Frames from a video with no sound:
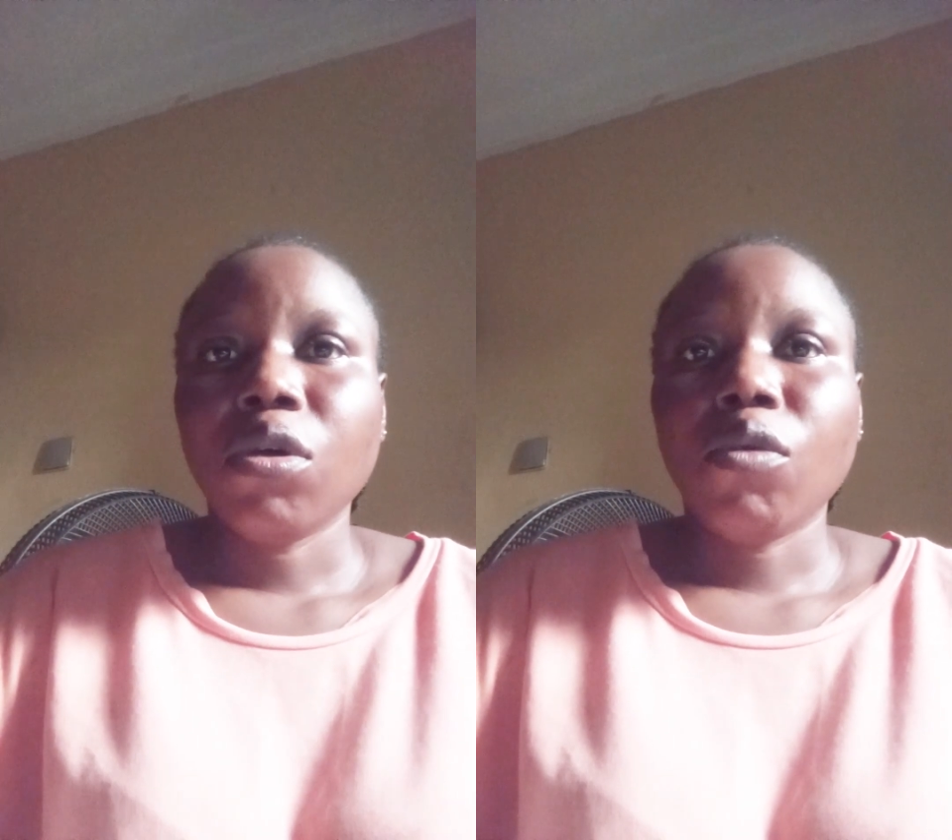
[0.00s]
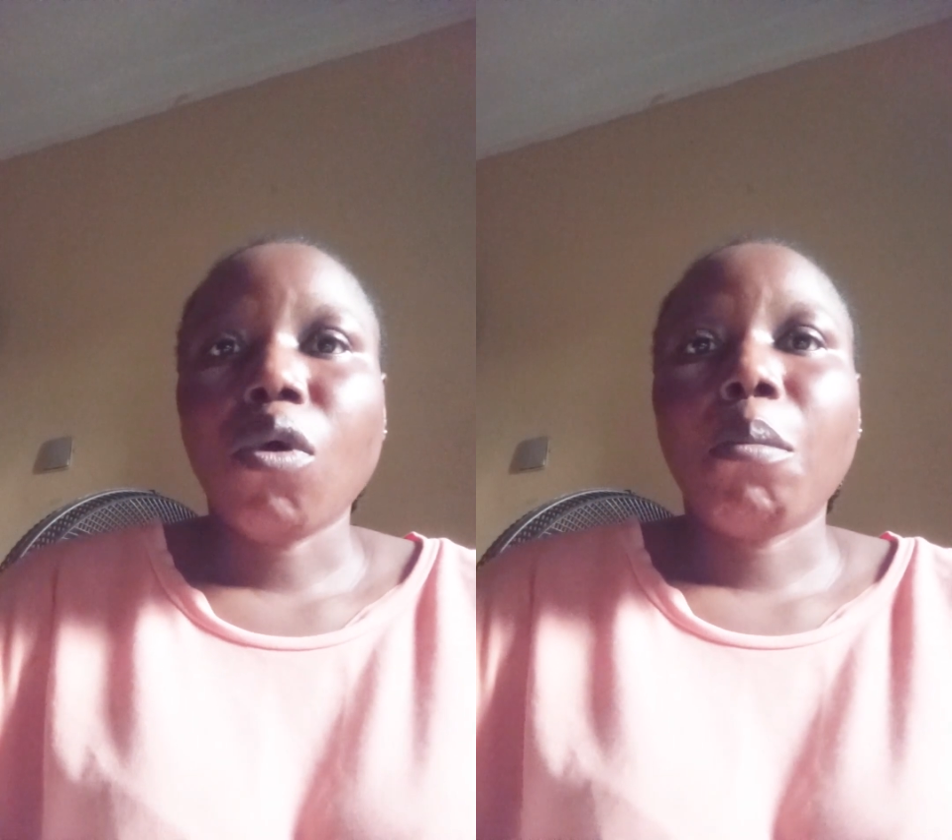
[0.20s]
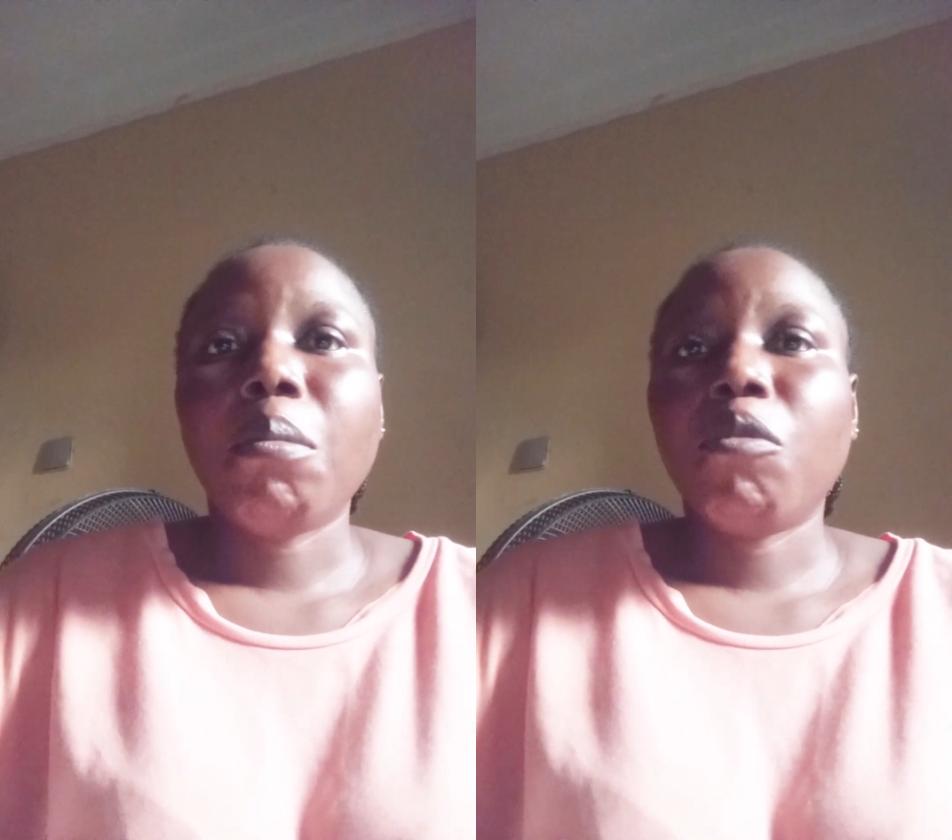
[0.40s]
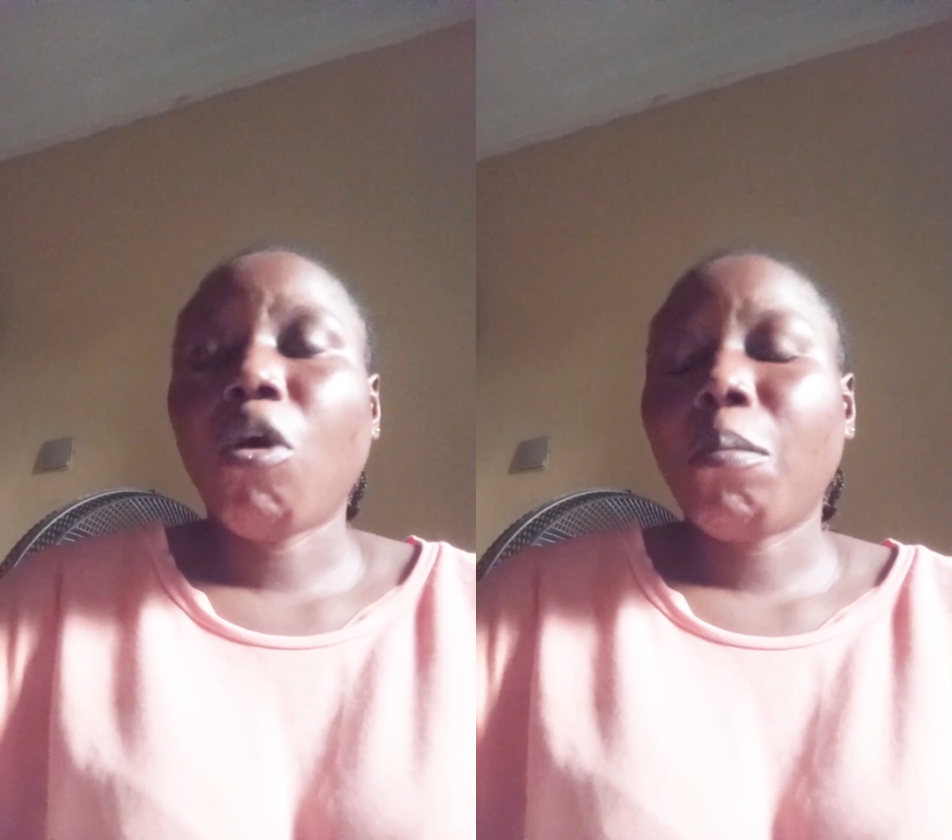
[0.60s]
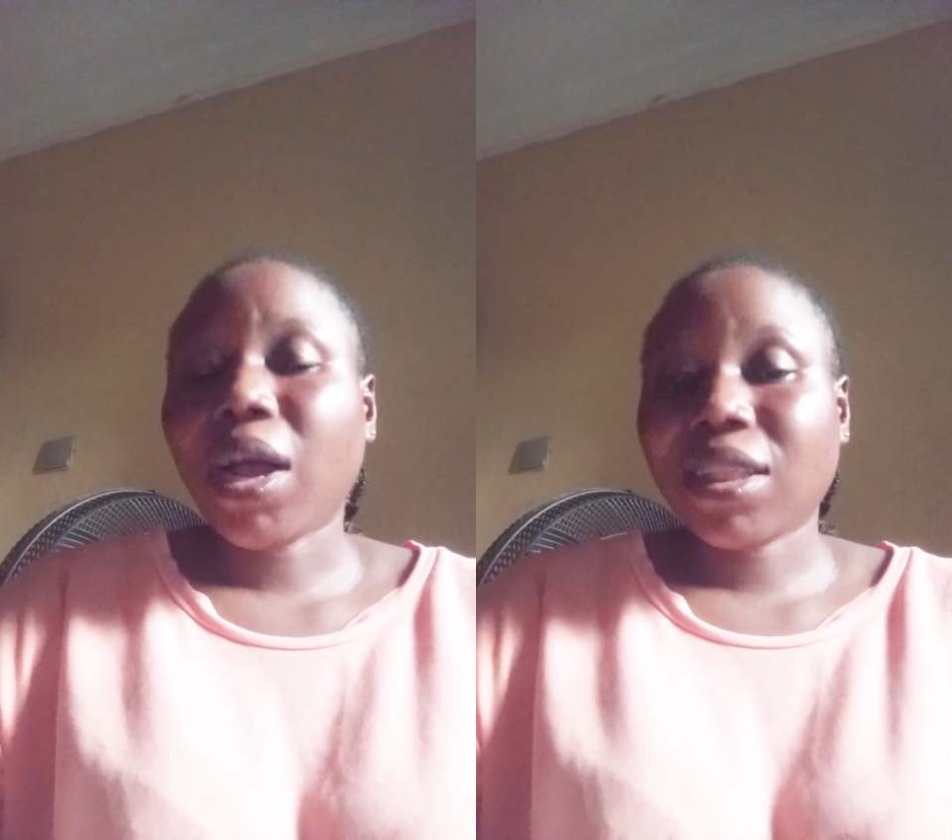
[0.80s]

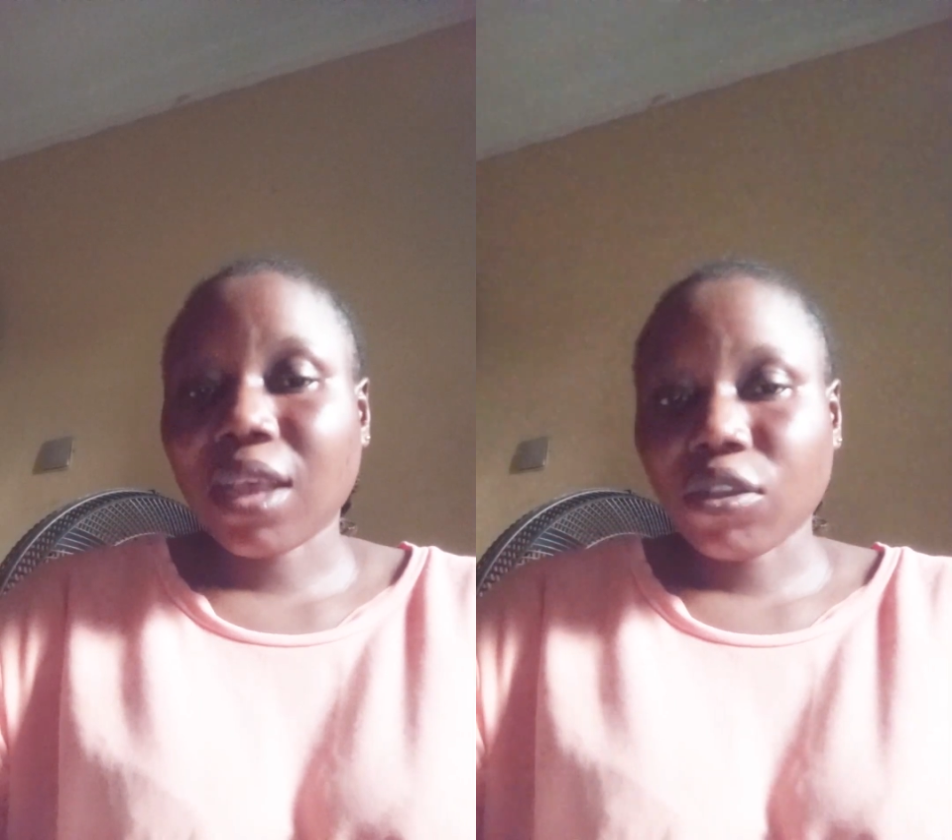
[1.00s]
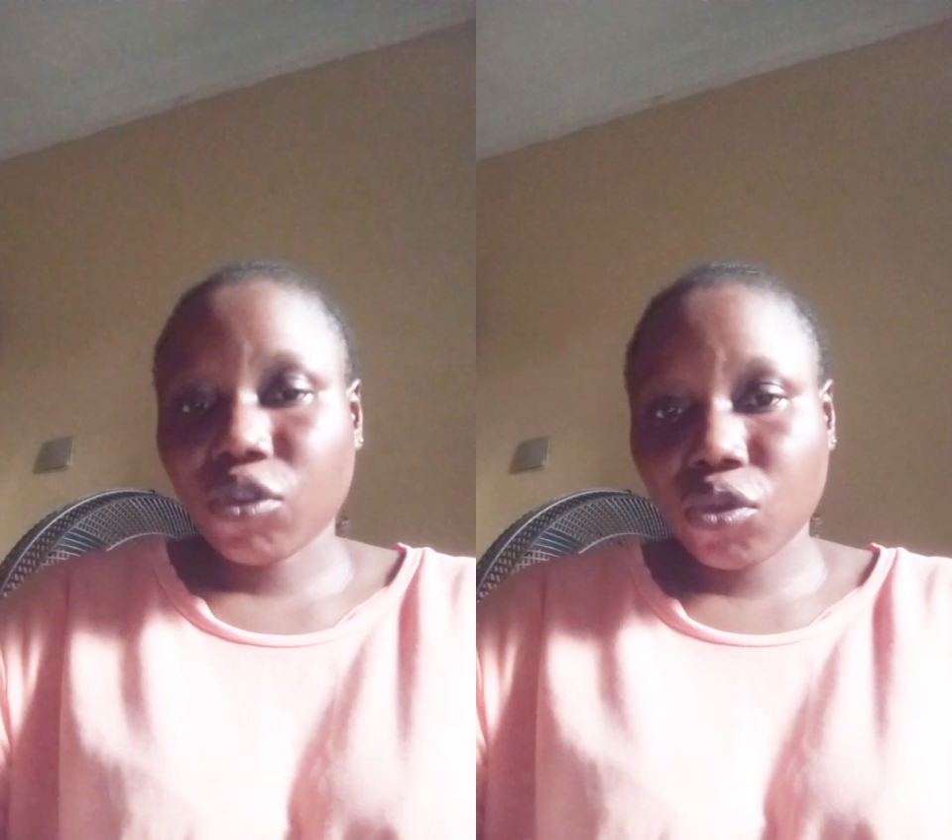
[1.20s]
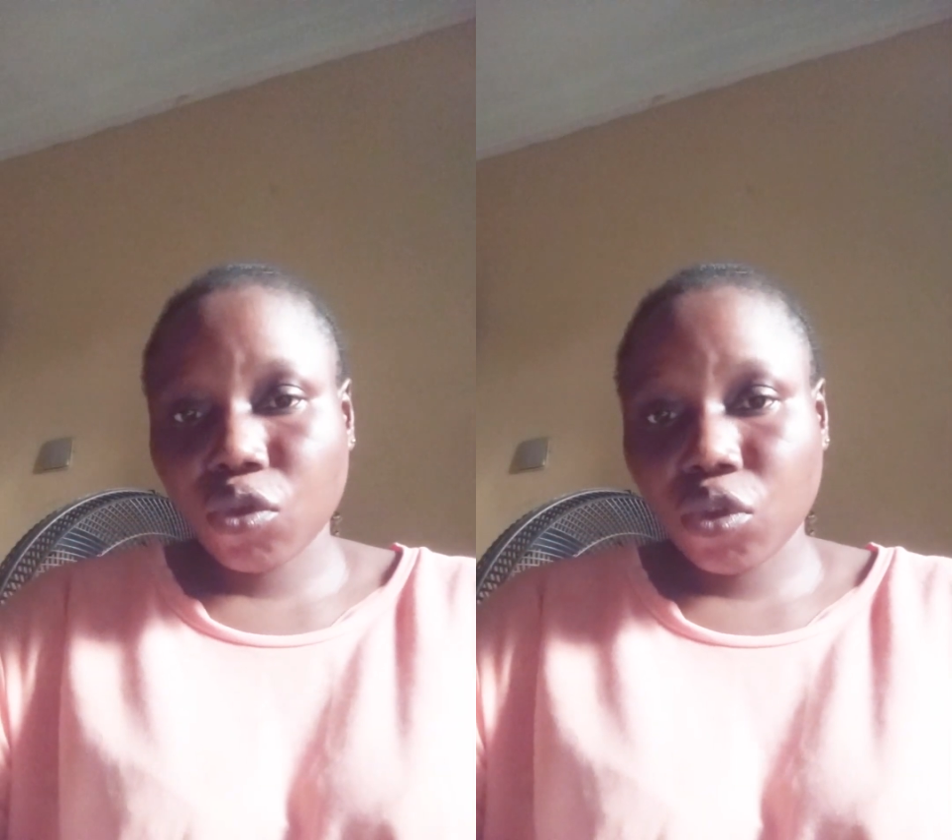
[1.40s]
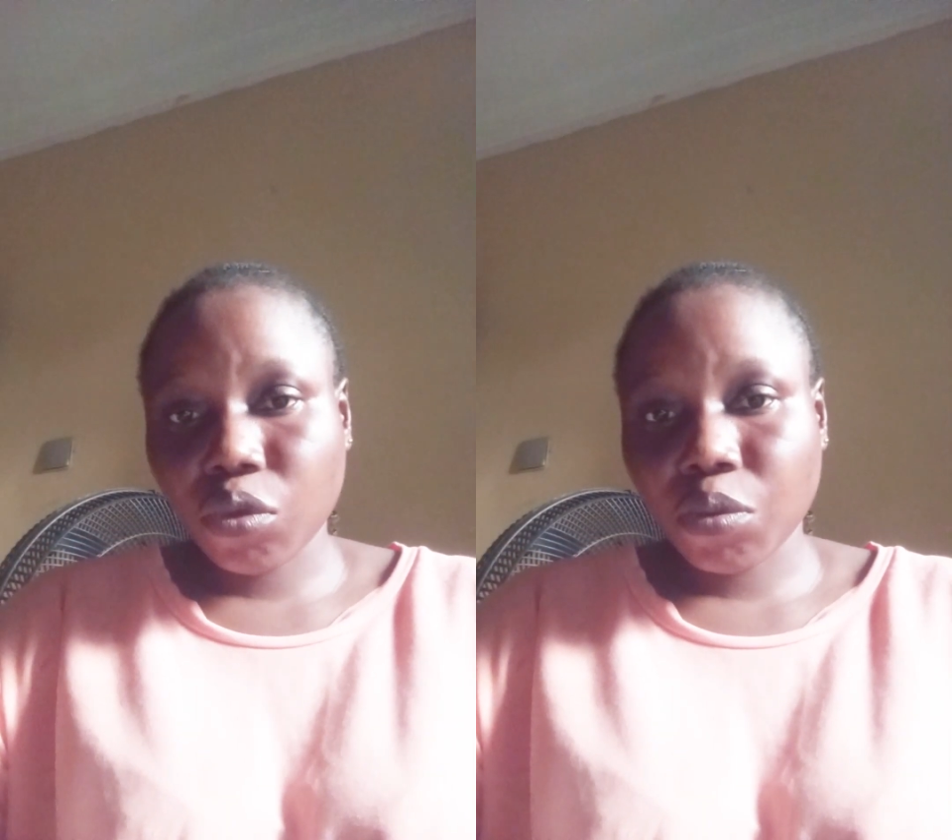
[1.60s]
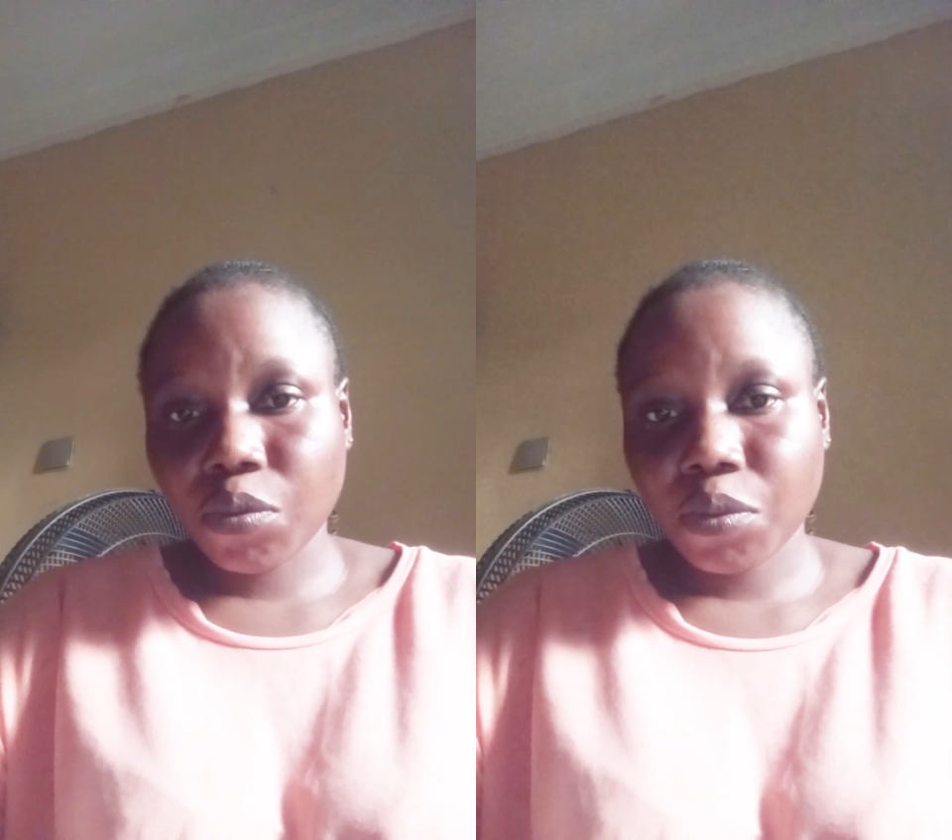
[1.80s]
what matters to you,